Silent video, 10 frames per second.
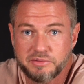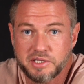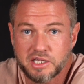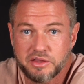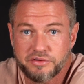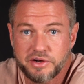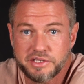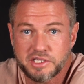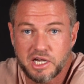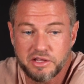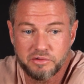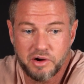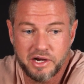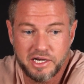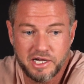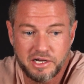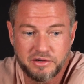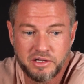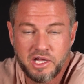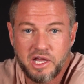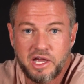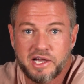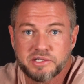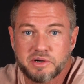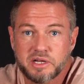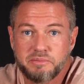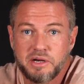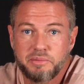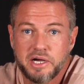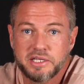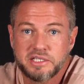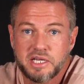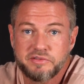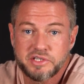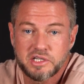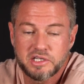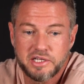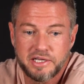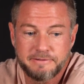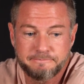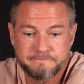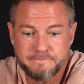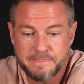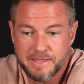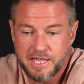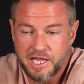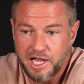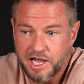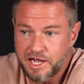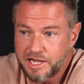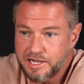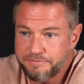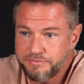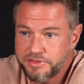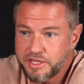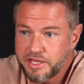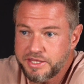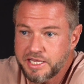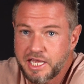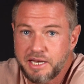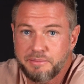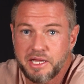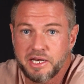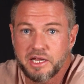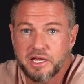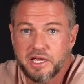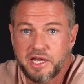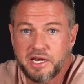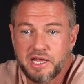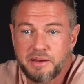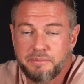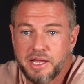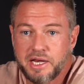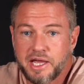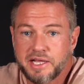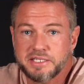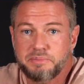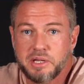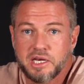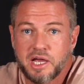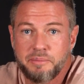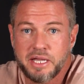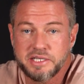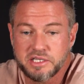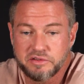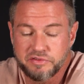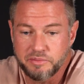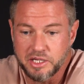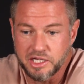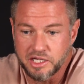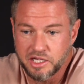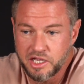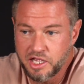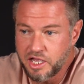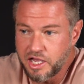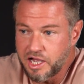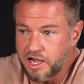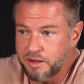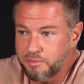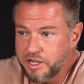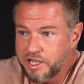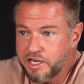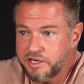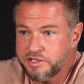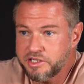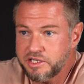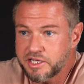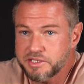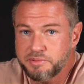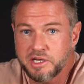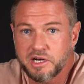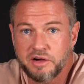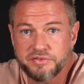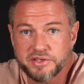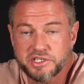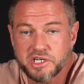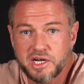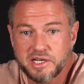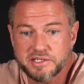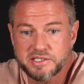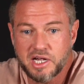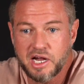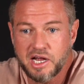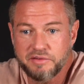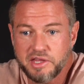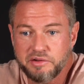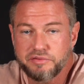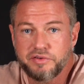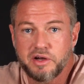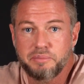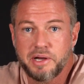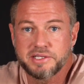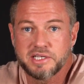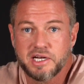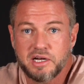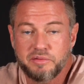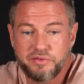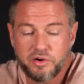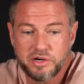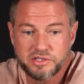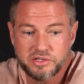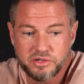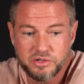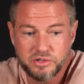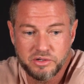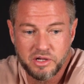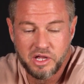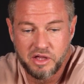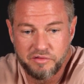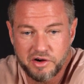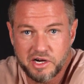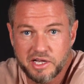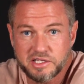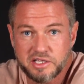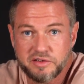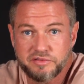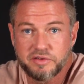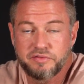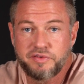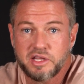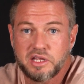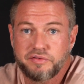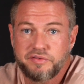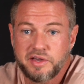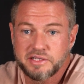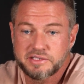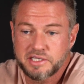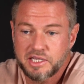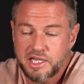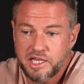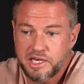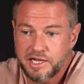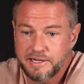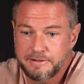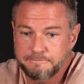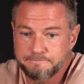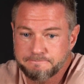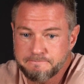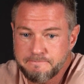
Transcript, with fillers: I'm taking three together right now as recommended by Dave Sinclair. Uh, the NMN. NMN has been amazing for me. Uh, my energy has been off the charts. I have never felt better. I'm 42, very active, fairly fit, and um,